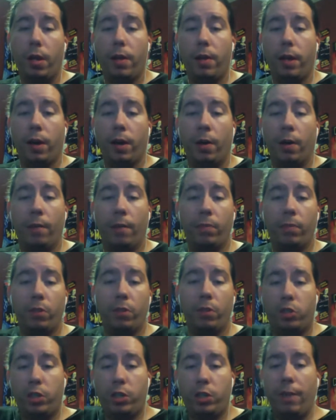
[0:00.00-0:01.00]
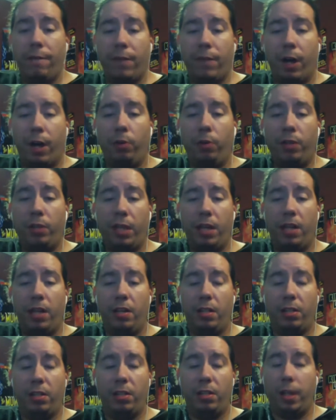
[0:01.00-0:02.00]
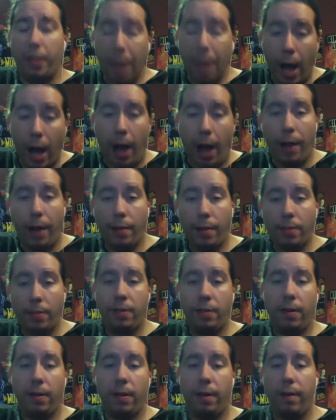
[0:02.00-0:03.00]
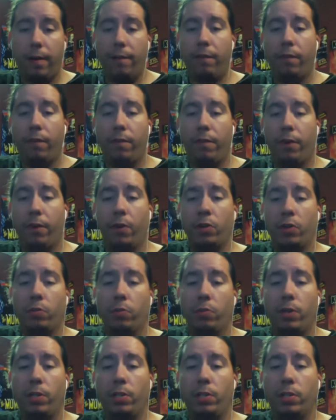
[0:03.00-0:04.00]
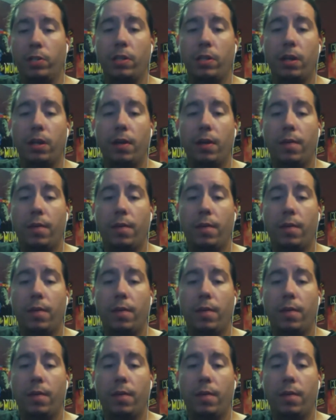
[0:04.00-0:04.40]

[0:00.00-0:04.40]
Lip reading: Now, she felt it did not, for various reasons.